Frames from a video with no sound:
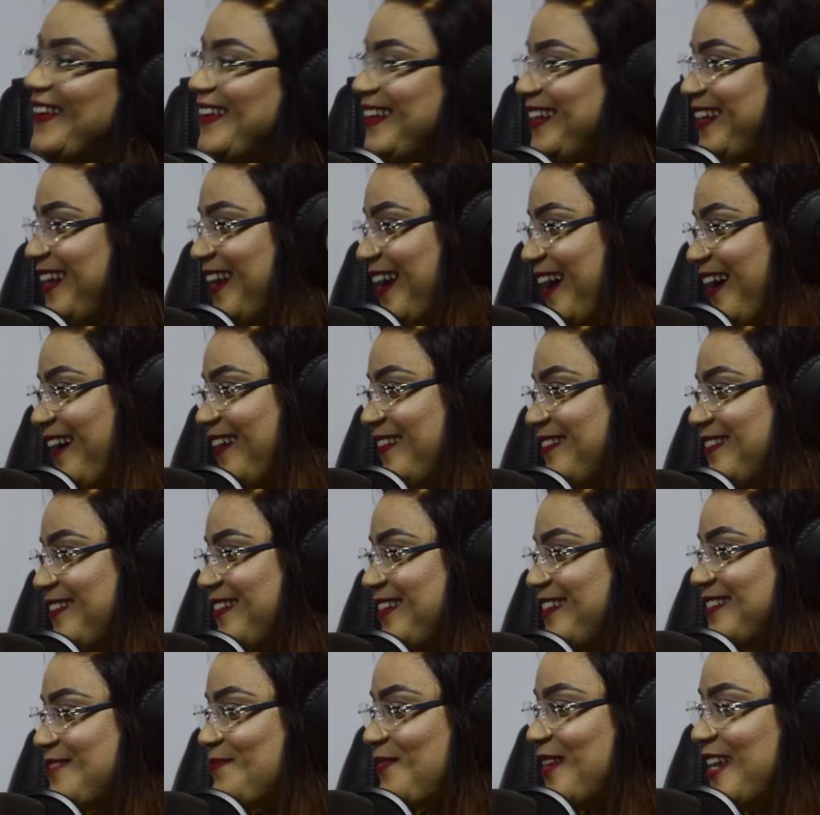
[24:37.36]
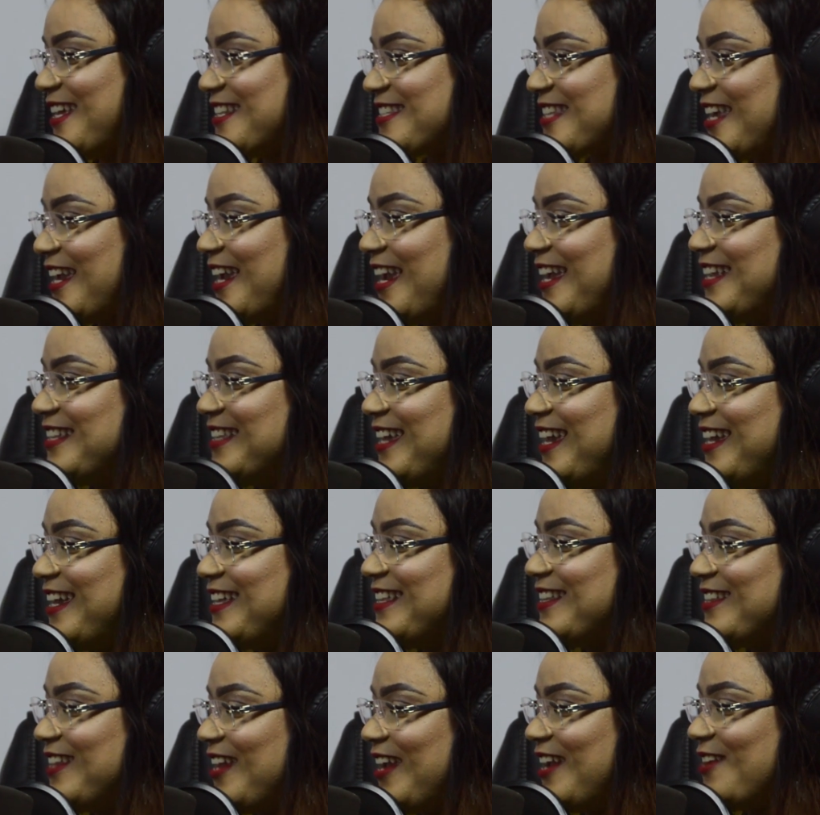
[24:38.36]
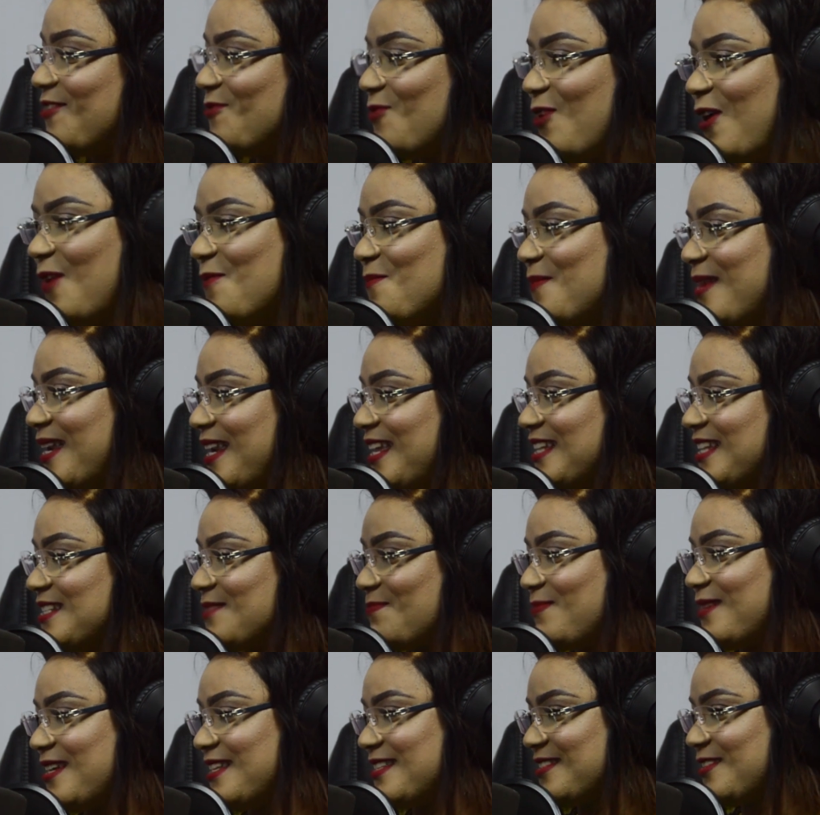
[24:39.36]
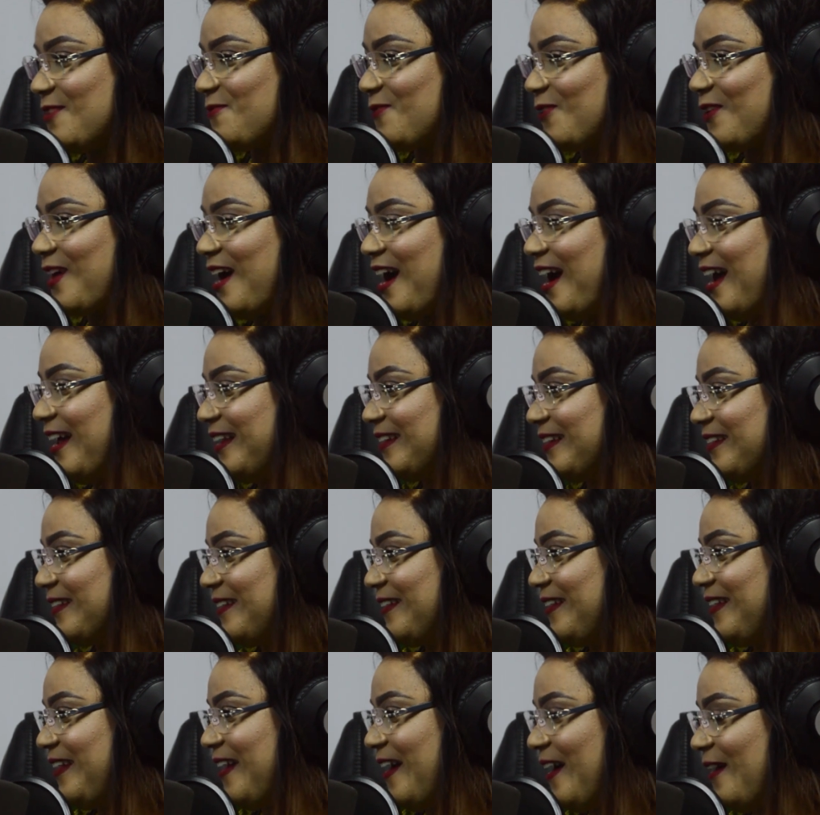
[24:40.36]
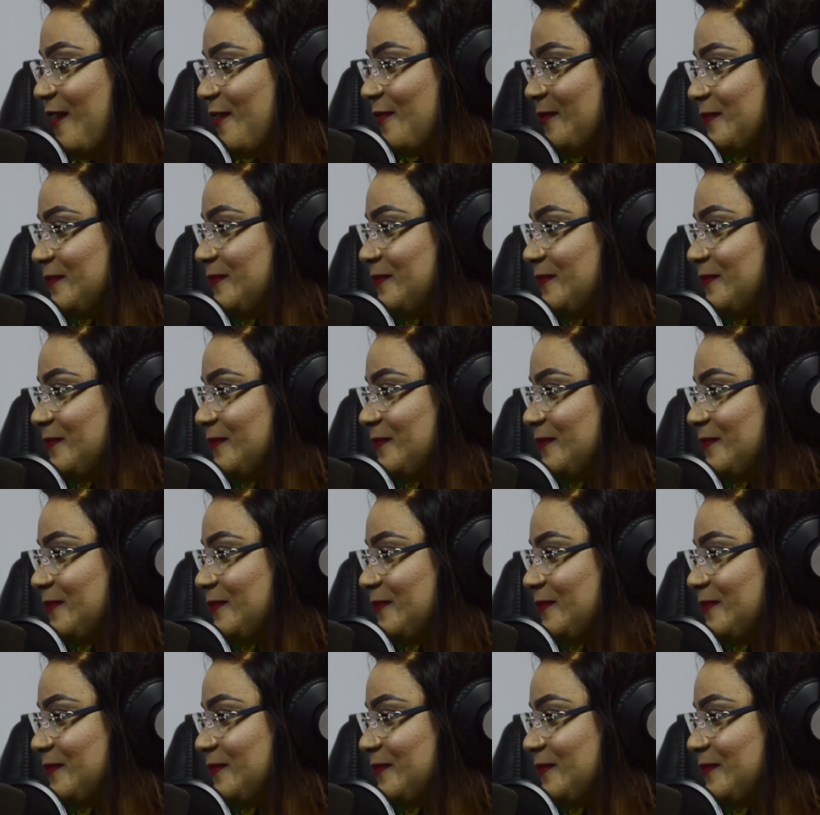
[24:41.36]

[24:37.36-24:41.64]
Yeah. Please, in 1 minute, please, anything. If you can. Yeah.